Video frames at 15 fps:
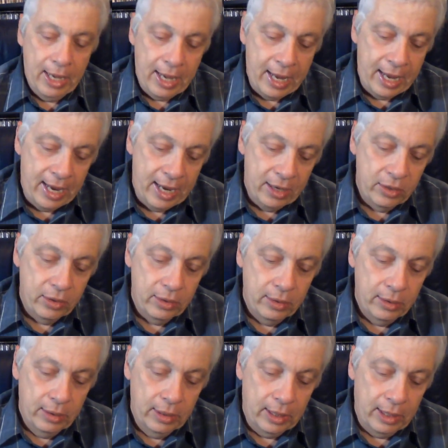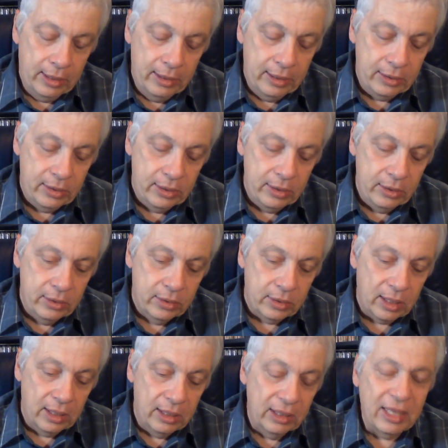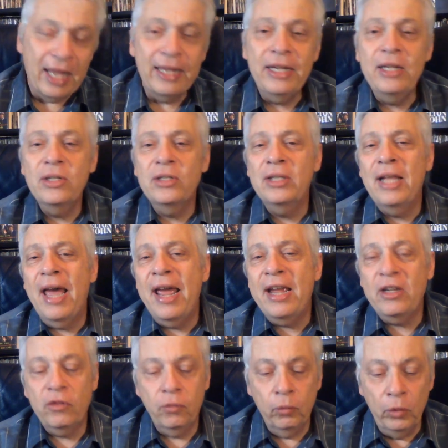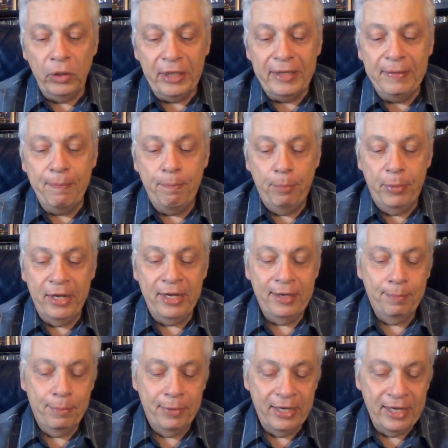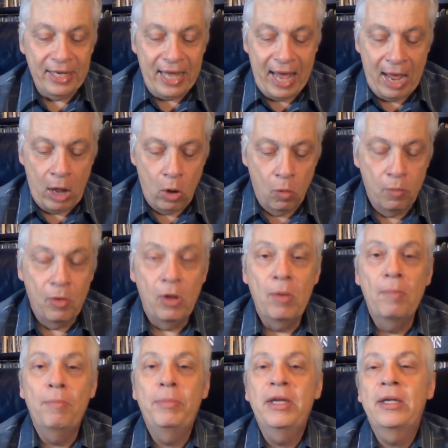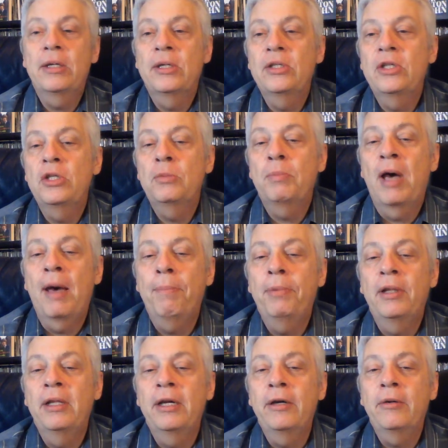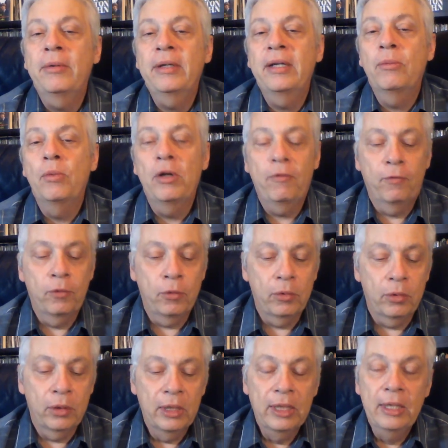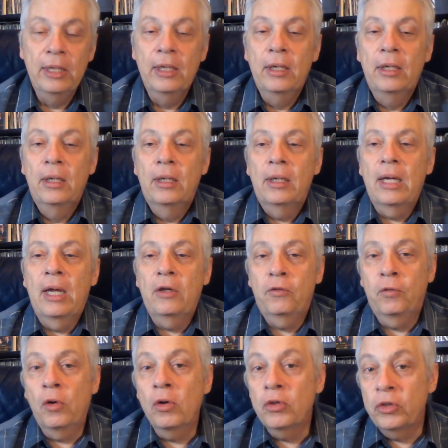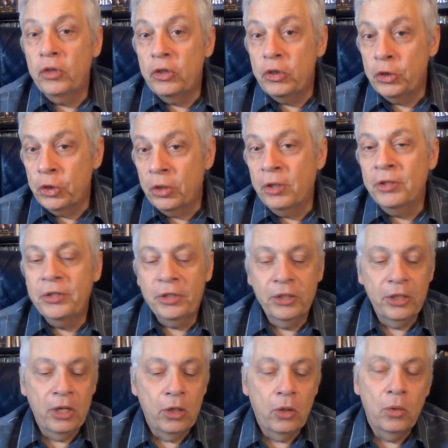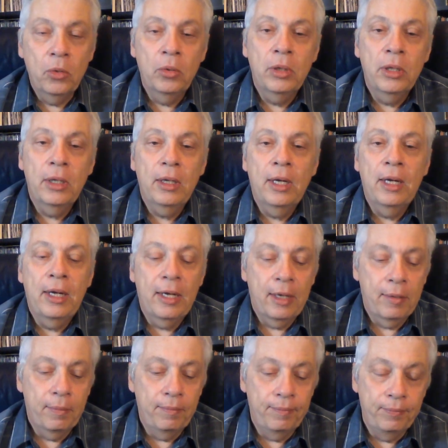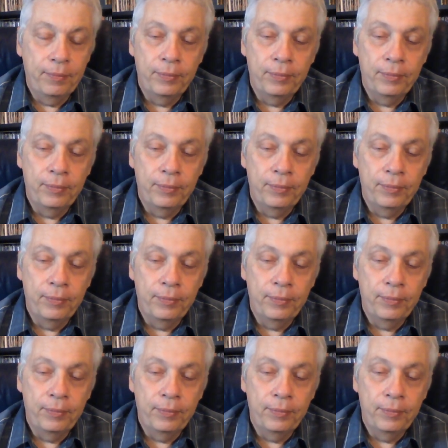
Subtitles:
And this is like his last really big album because his popularity went for, as far as the charts go, kind